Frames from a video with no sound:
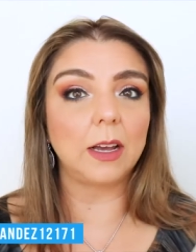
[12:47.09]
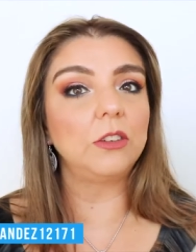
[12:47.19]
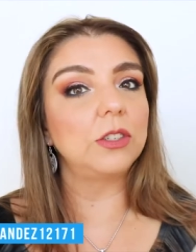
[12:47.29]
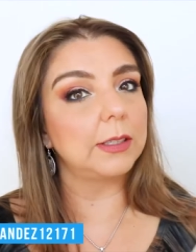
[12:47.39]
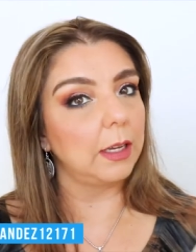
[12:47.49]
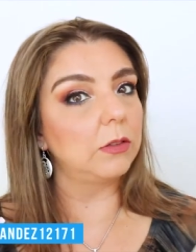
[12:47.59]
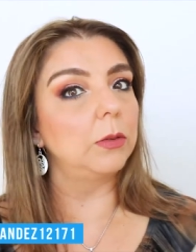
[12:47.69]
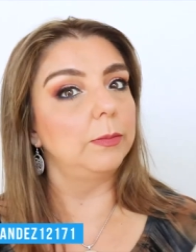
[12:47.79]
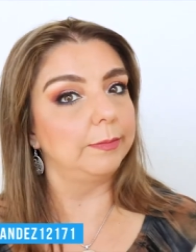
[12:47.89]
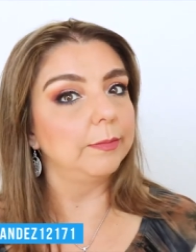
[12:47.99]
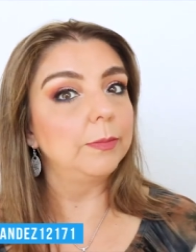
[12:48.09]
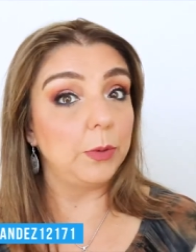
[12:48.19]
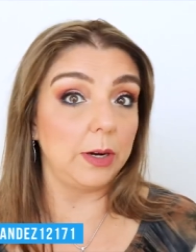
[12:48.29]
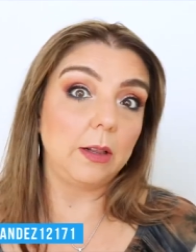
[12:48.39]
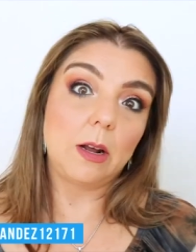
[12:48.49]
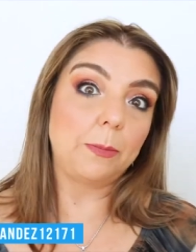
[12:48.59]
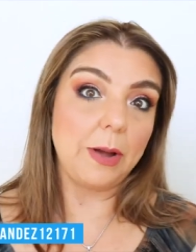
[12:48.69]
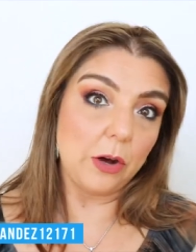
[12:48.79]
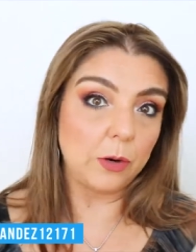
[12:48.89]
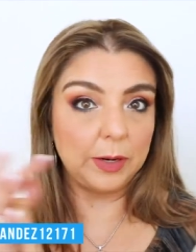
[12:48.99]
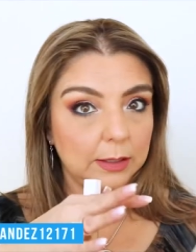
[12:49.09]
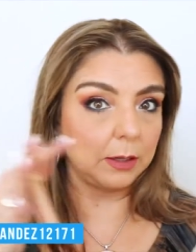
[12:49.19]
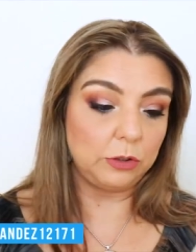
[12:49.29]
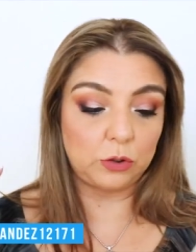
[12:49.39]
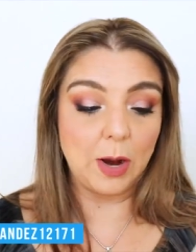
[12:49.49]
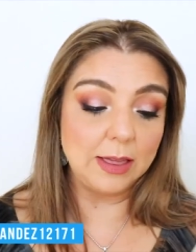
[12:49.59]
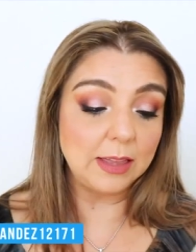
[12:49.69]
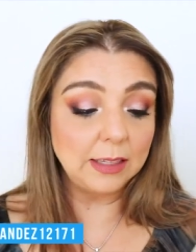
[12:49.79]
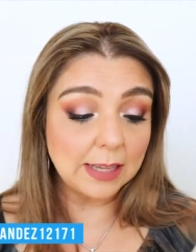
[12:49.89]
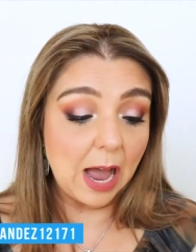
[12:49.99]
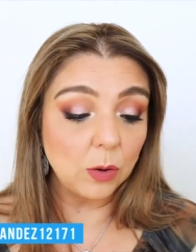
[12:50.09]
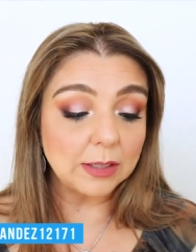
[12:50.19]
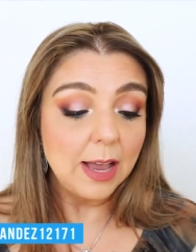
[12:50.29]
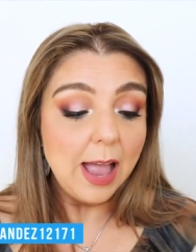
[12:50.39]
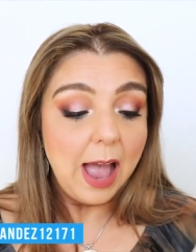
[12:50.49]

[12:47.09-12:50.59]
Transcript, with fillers: I just had to put a lot of powder because I was trying things out.